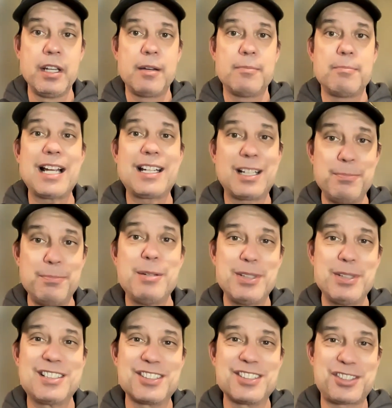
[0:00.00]
my
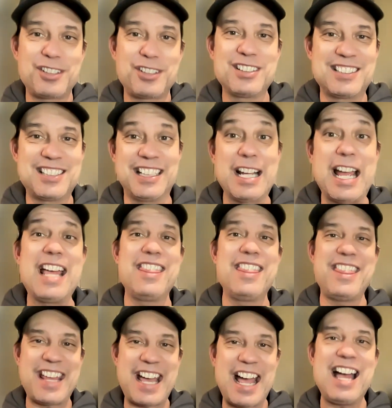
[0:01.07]
commitment to certainty.
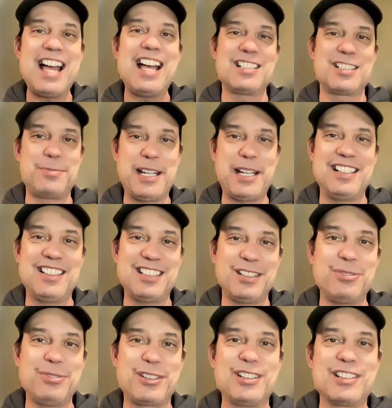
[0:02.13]
And that has made it
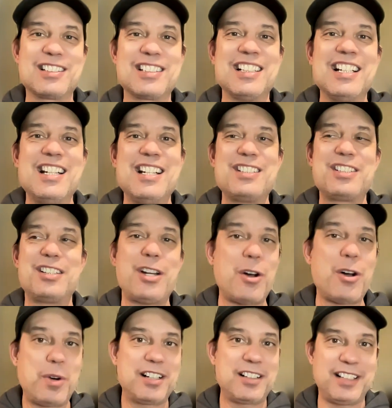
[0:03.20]
difficult to
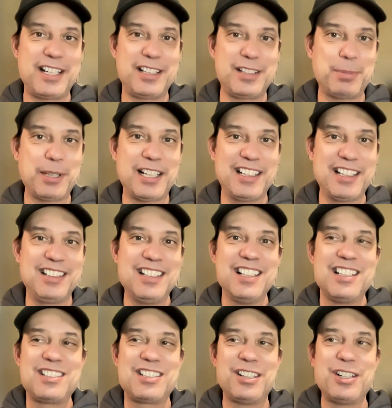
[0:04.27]
know where to land the plane,
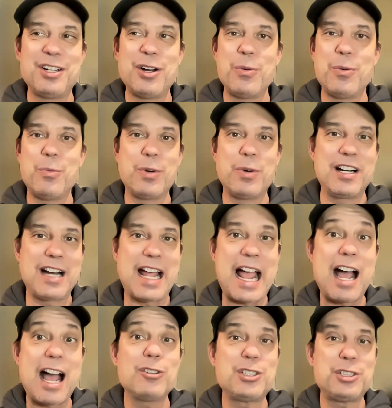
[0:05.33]
to know
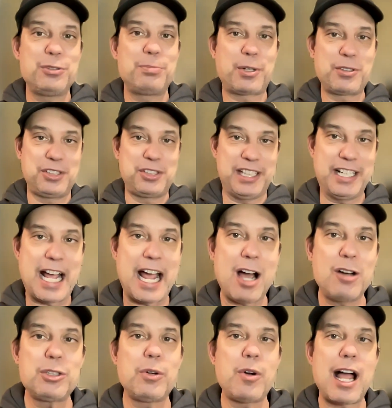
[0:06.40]
how to proceed.
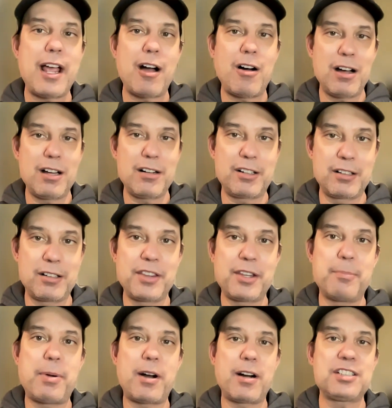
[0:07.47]
How do I honor
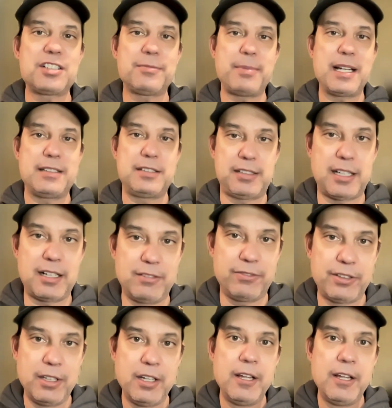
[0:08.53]
the parts of myself